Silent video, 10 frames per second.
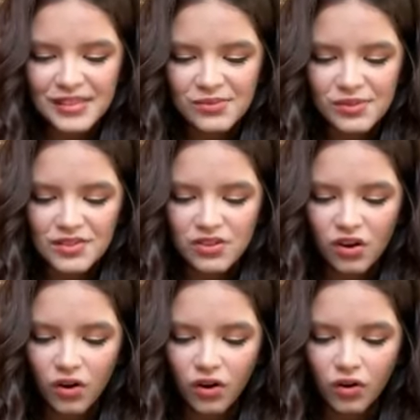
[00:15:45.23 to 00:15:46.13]
This one is
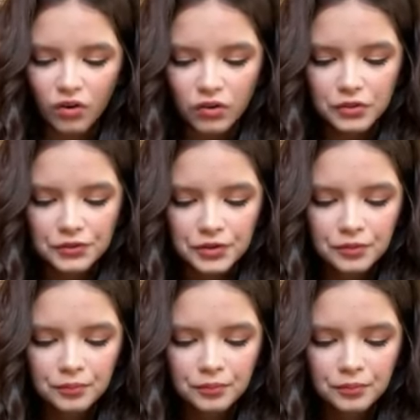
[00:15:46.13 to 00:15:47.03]
called
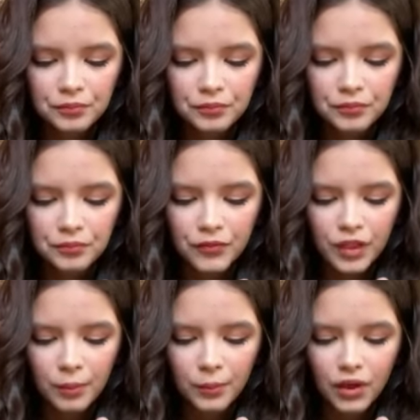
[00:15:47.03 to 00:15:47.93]

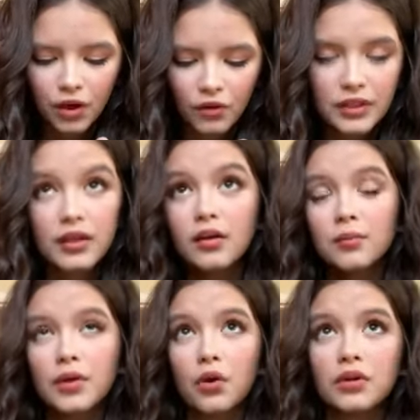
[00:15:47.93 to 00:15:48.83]
Begonia.
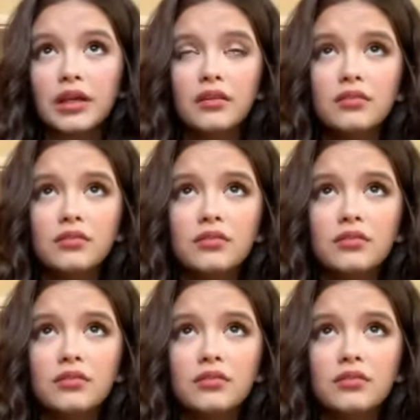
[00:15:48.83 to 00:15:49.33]
Okay,